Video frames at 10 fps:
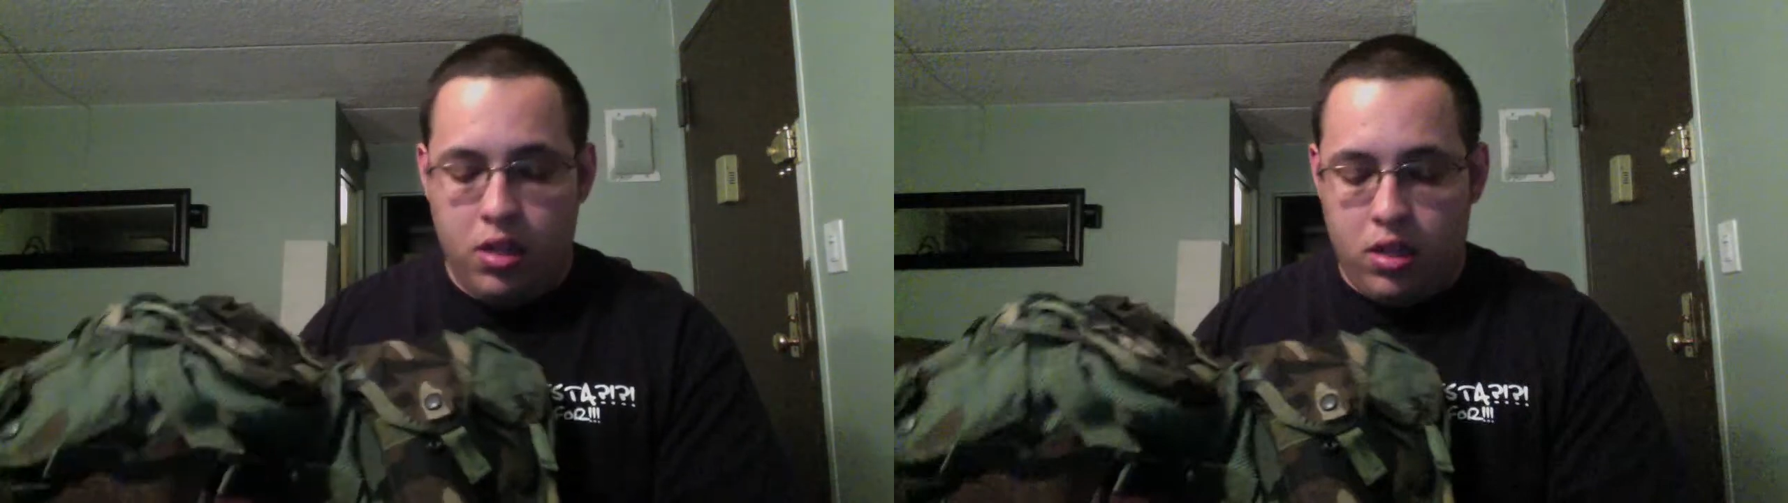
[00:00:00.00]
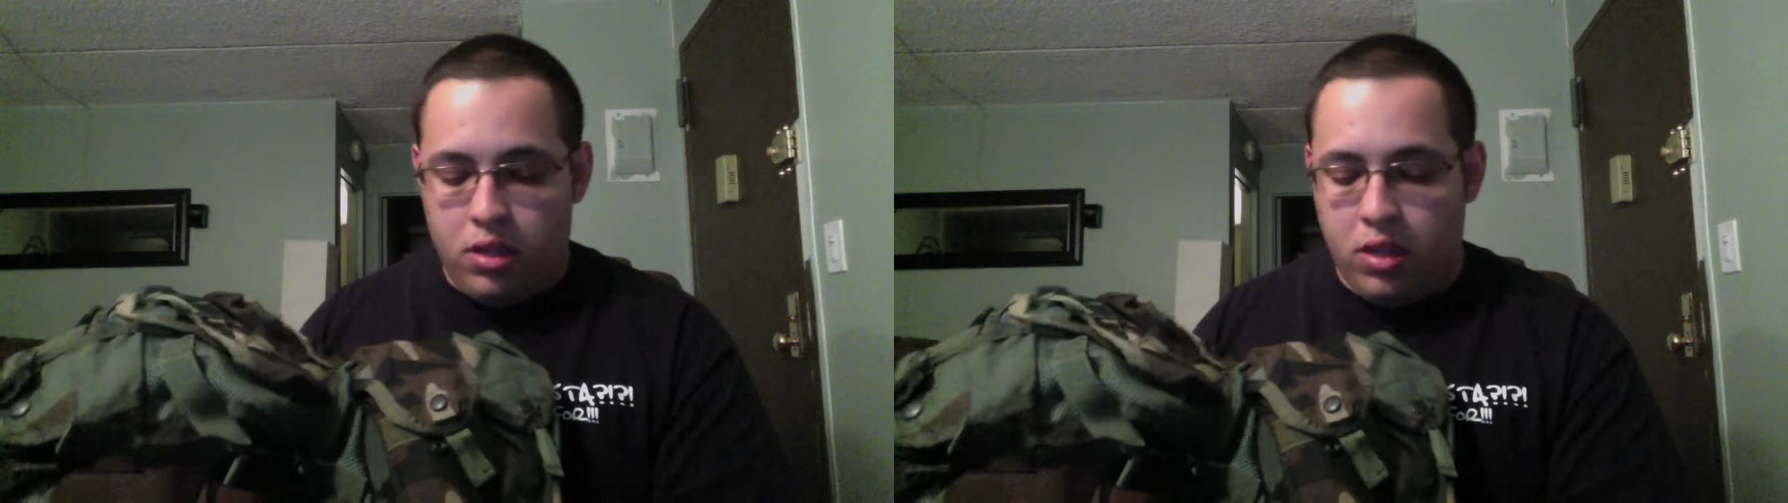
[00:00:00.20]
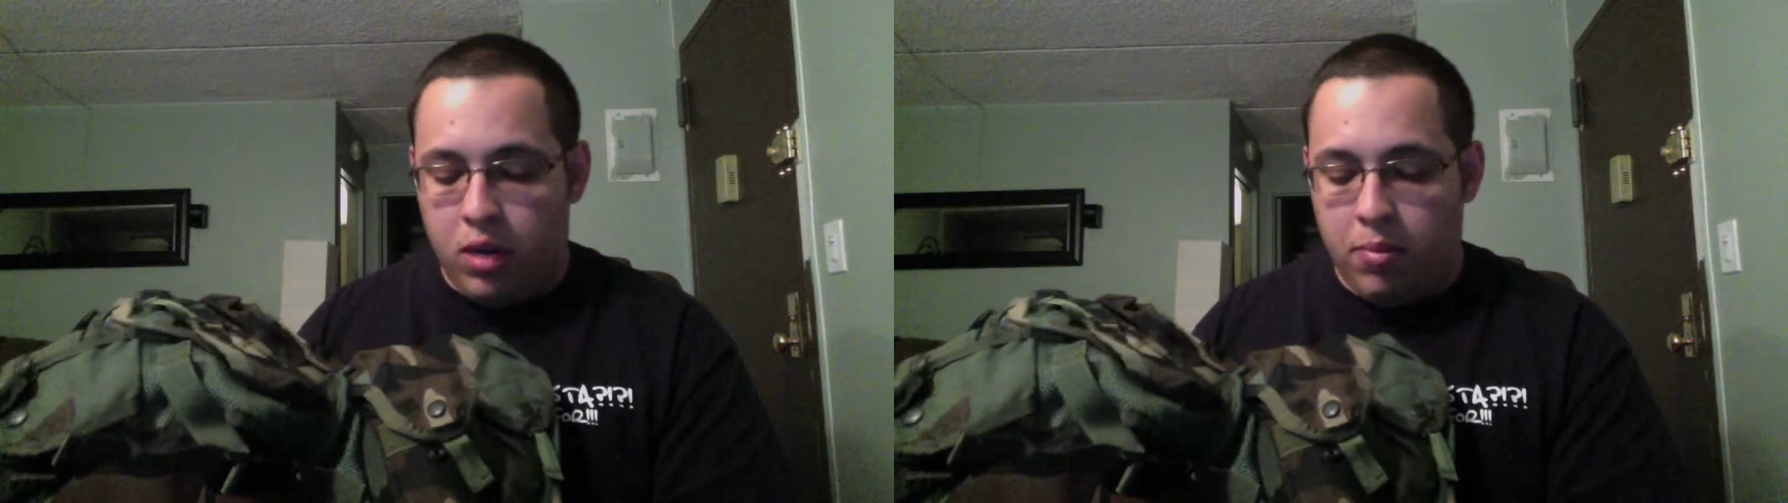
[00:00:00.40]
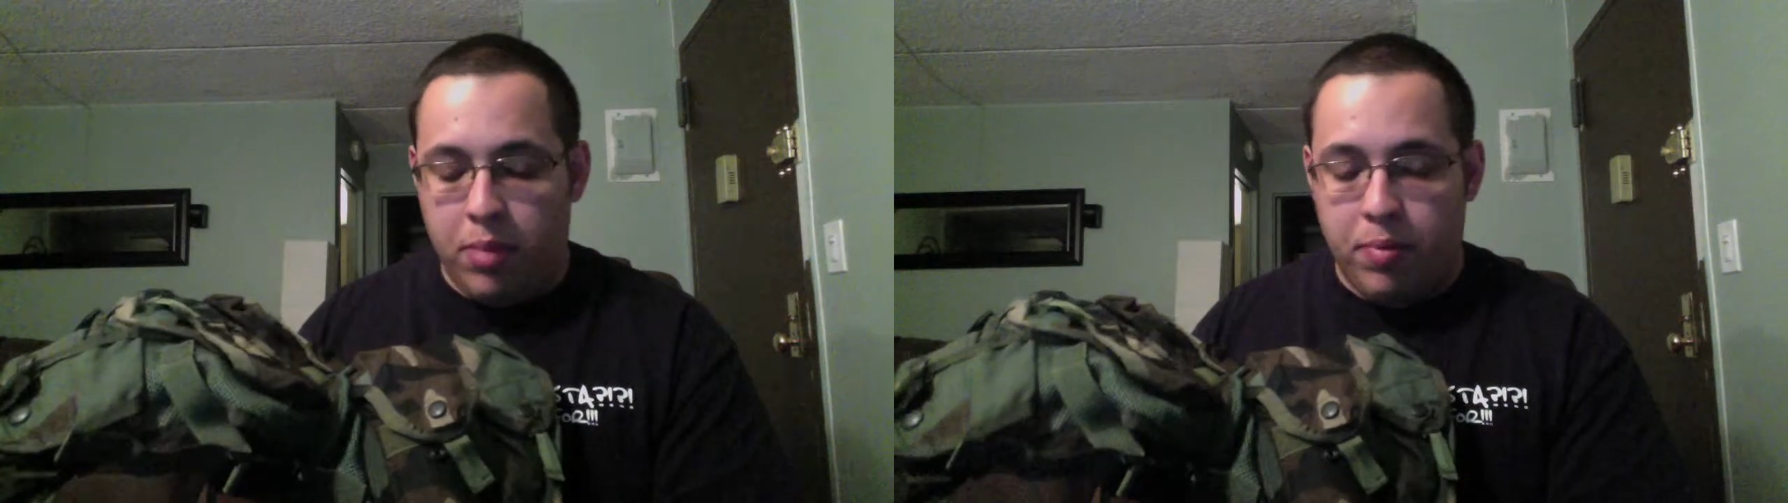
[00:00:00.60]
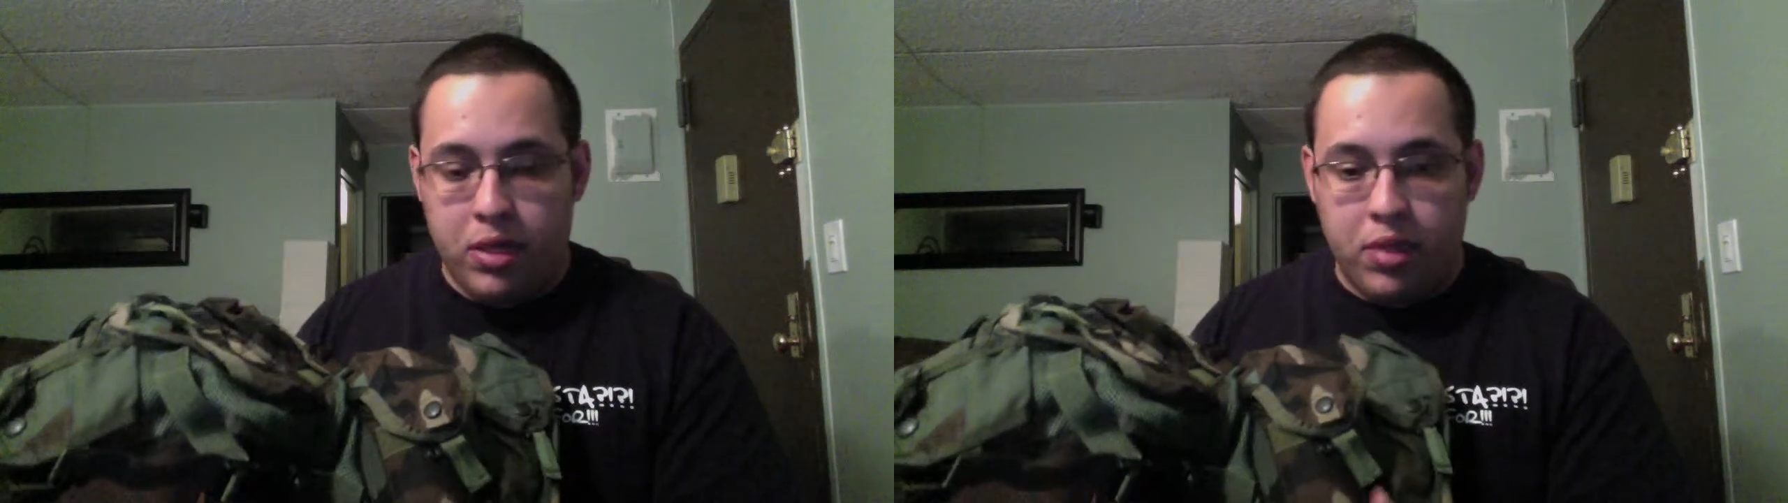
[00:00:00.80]
setup might
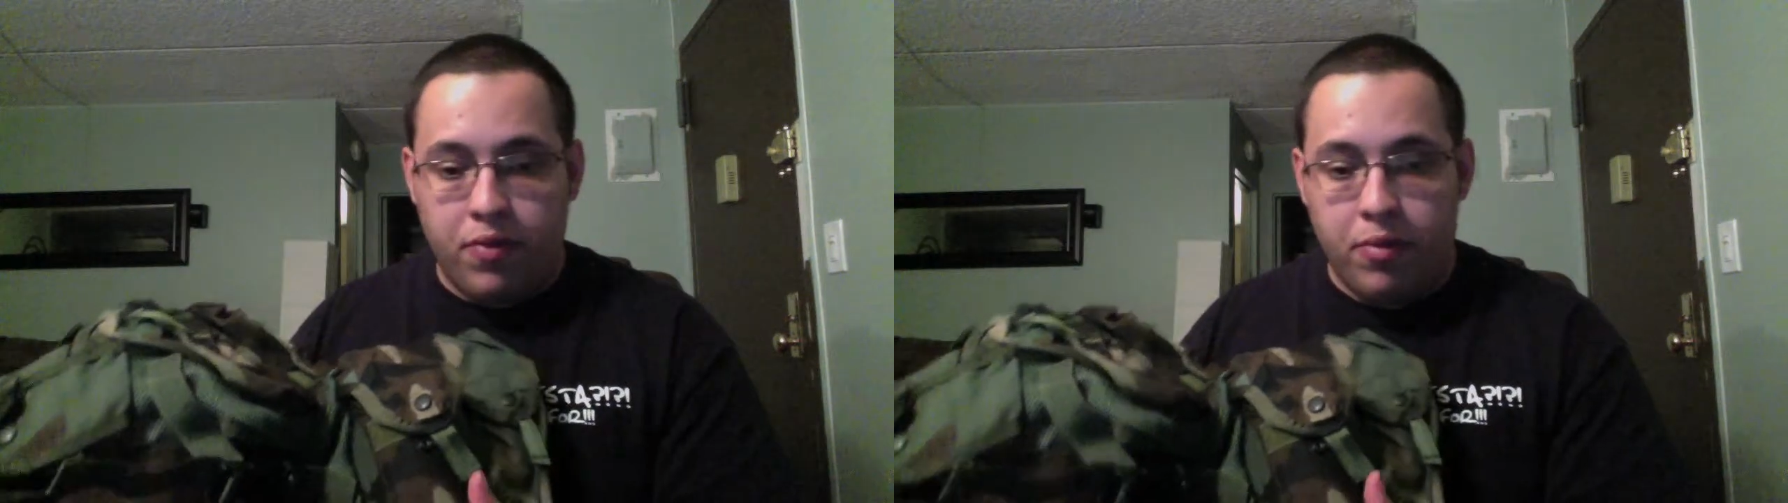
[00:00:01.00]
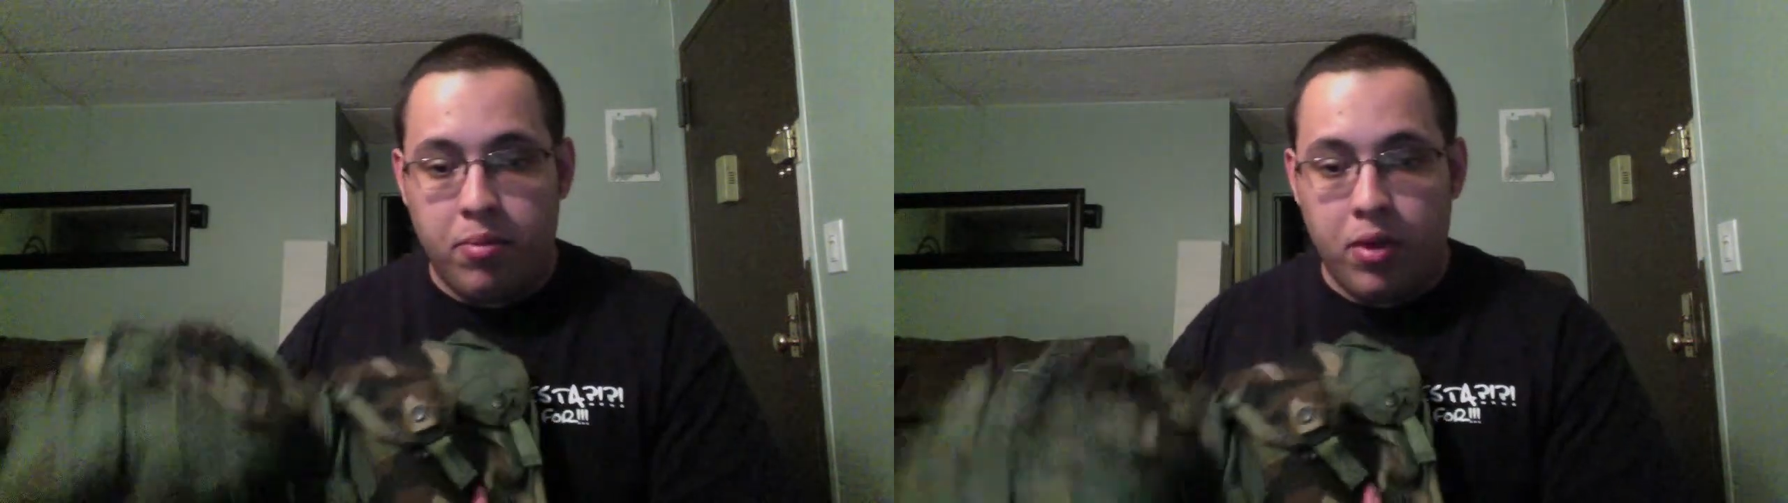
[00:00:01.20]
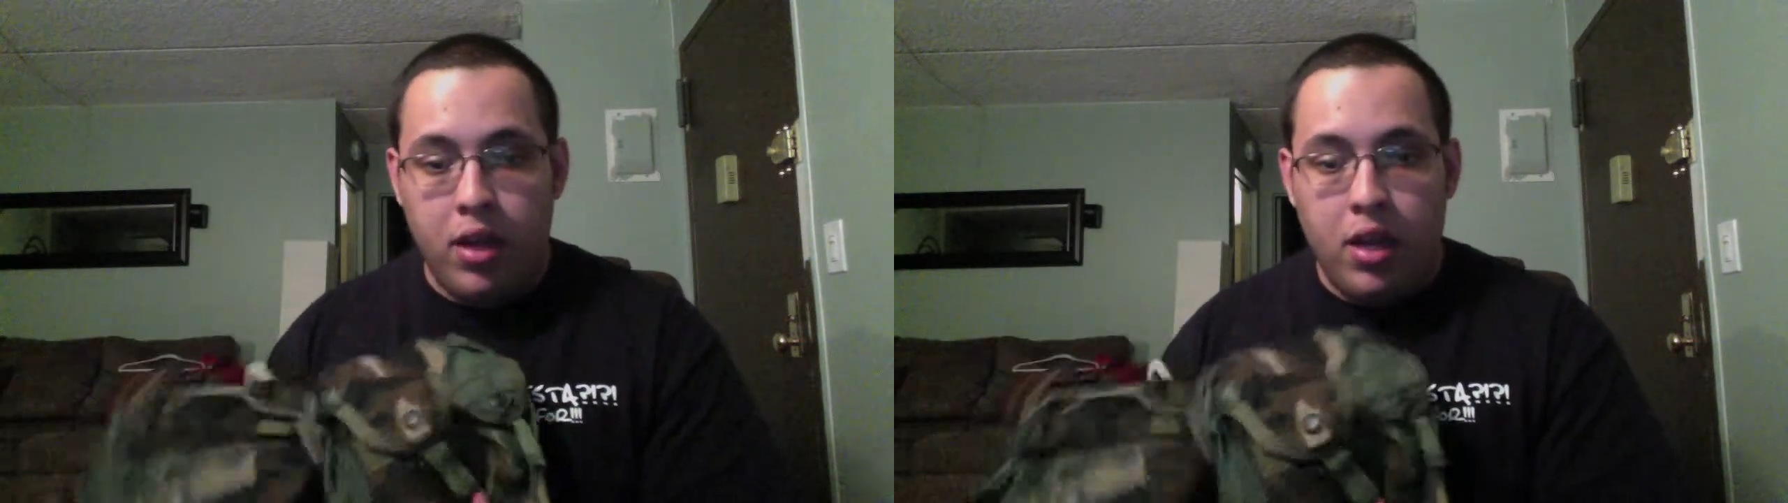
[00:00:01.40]
be different, but